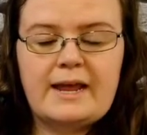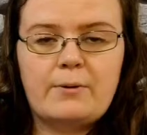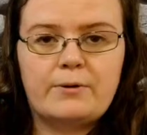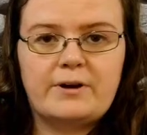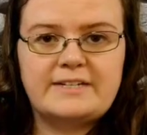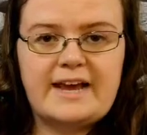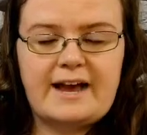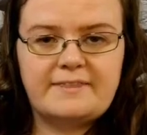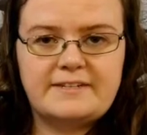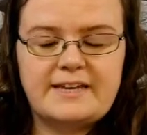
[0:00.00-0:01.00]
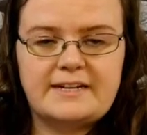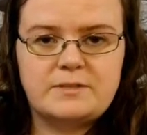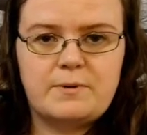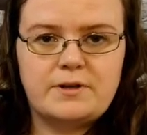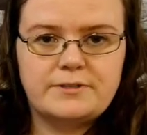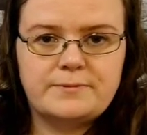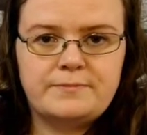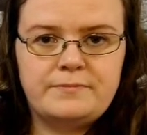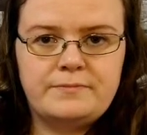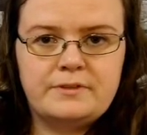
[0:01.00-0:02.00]
Now we're going to add the tennis balls.
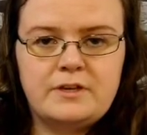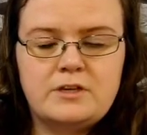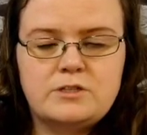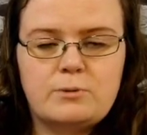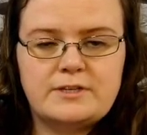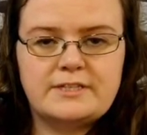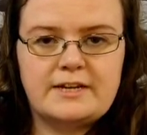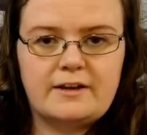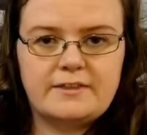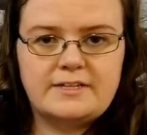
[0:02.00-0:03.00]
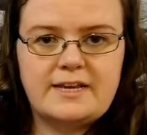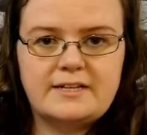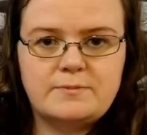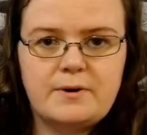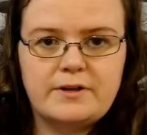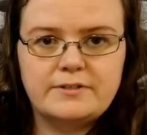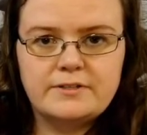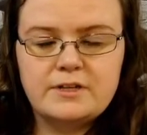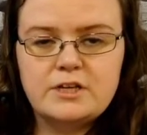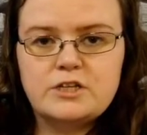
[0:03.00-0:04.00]
So while sitting on the tennis balls,
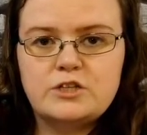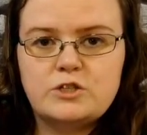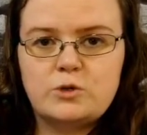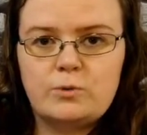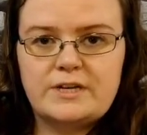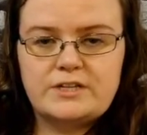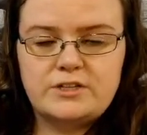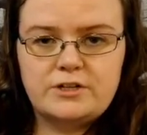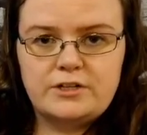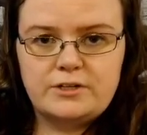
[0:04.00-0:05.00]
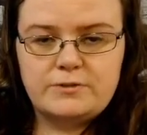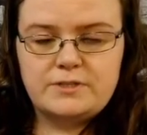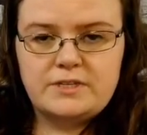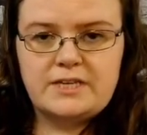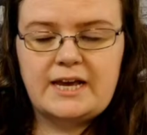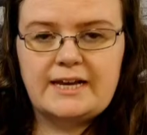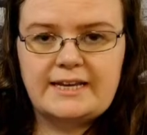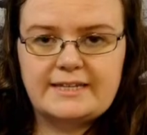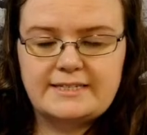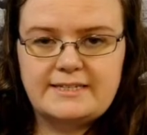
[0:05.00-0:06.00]
squeeze your glutes
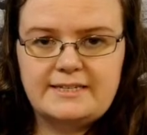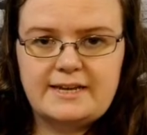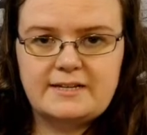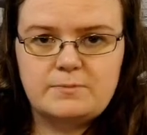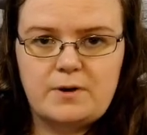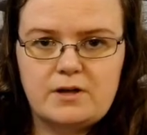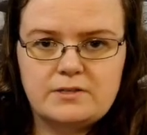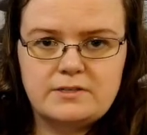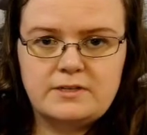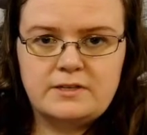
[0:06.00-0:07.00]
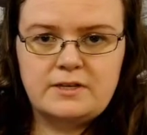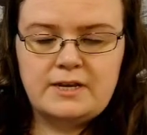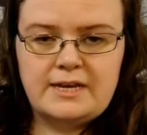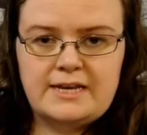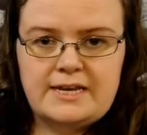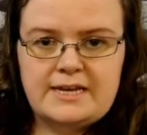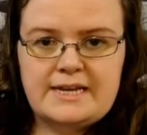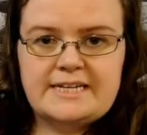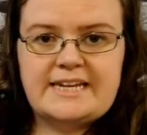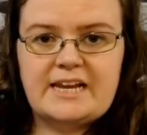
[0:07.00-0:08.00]
against the tennis balls.
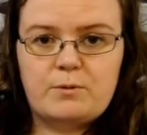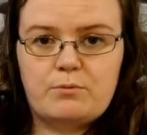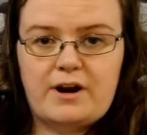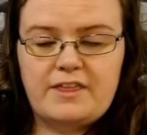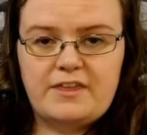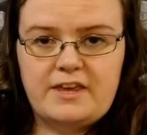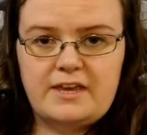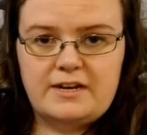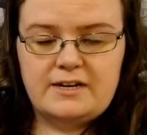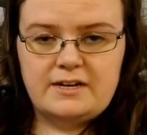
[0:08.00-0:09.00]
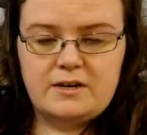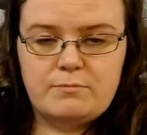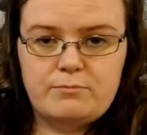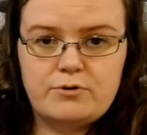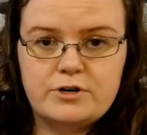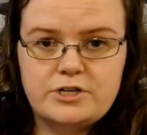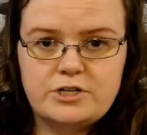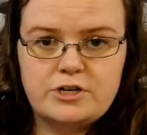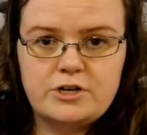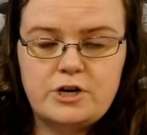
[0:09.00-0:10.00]
Take a breath in,
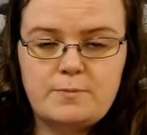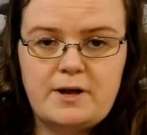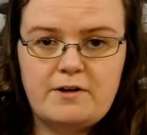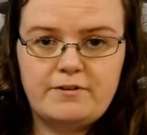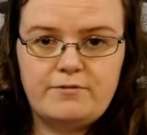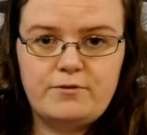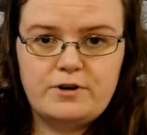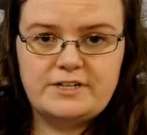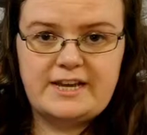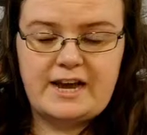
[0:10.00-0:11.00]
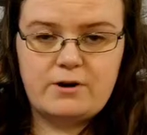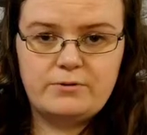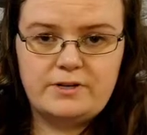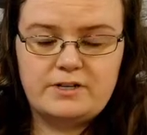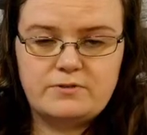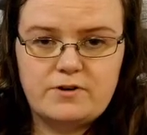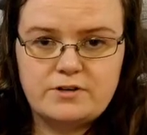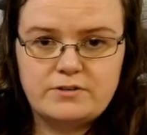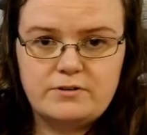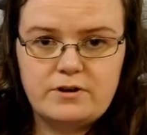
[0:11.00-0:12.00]
push your pelvic floor down as
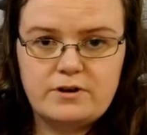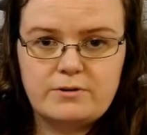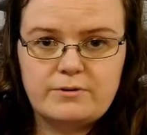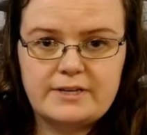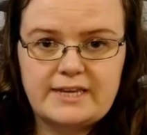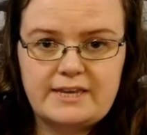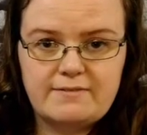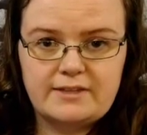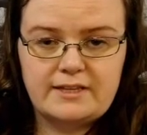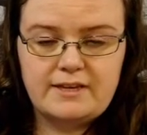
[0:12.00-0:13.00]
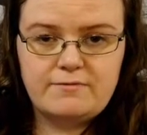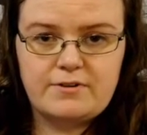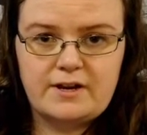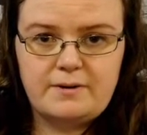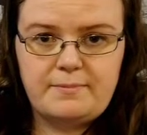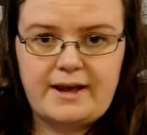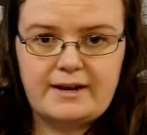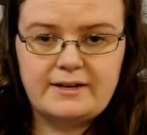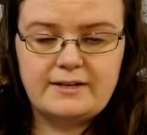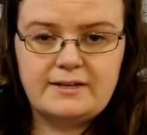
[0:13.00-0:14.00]
far as it'll go, evenly, front and back.